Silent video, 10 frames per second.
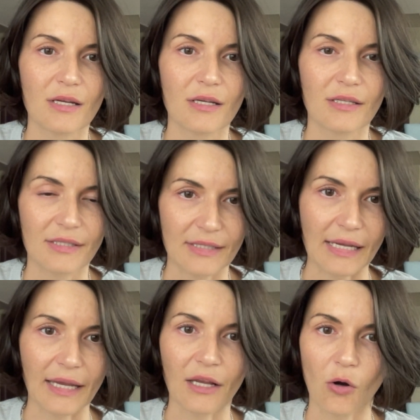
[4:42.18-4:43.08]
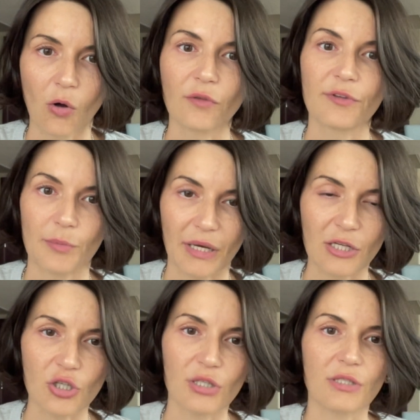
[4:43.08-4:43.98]
singing all of the
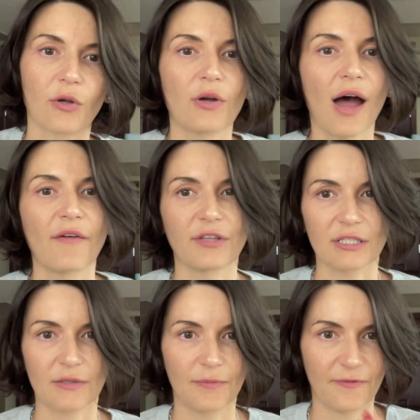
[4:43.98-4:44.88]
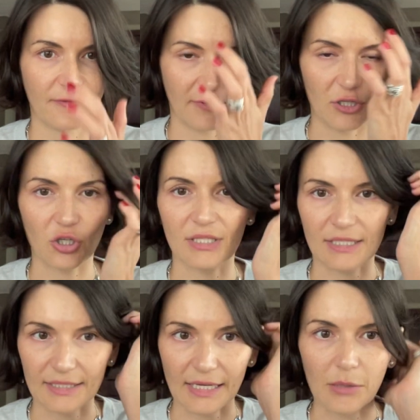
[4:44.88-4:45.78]
pictures, or you have this feature
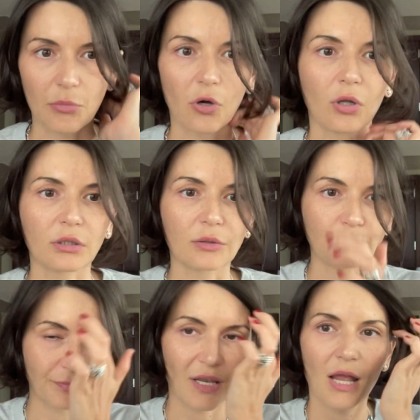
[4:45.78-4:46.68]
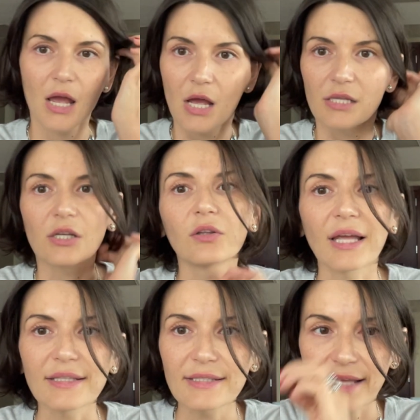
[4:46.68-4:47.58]
disabled. So
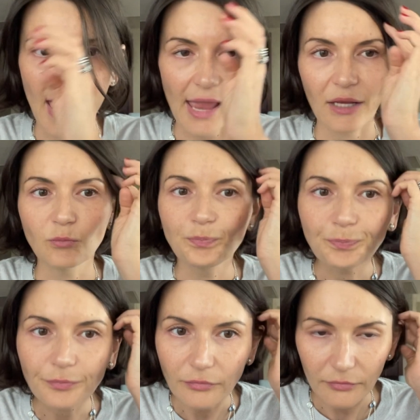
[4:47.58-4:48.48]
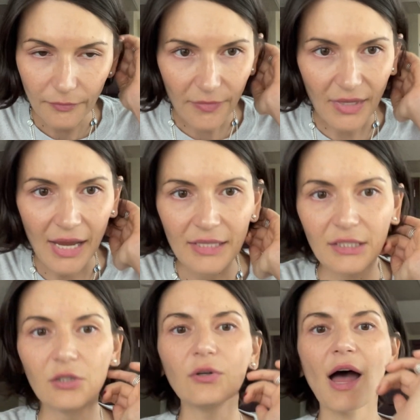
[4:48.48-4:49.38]
let's say
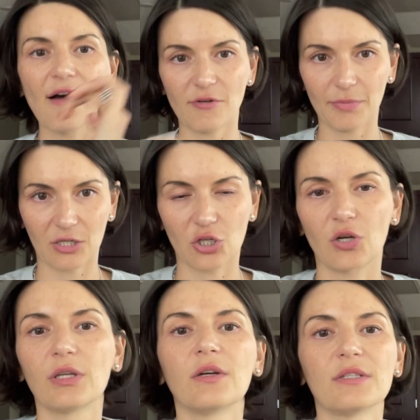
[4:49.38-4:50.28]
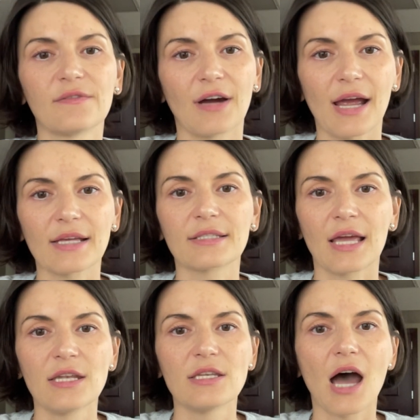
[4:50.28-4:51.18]
you have a picture on your device
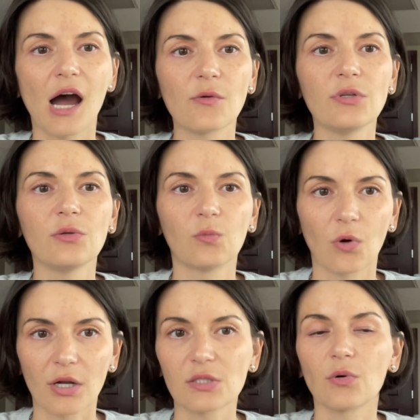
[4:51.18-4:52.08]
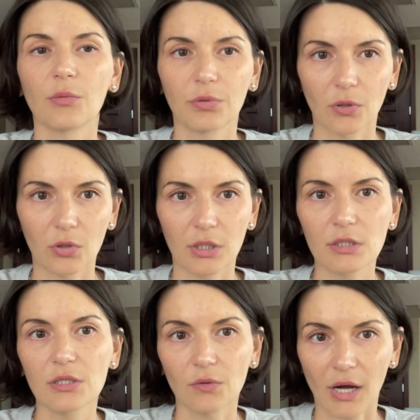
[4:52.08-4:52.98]
and now you want to upload it
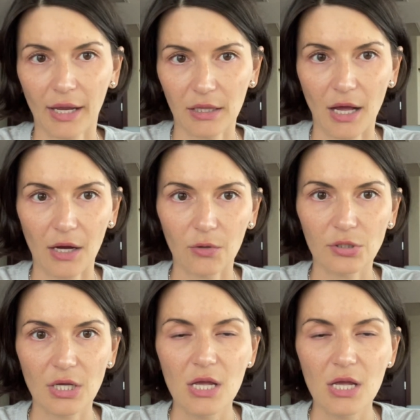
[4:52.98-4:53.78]
to iCloud.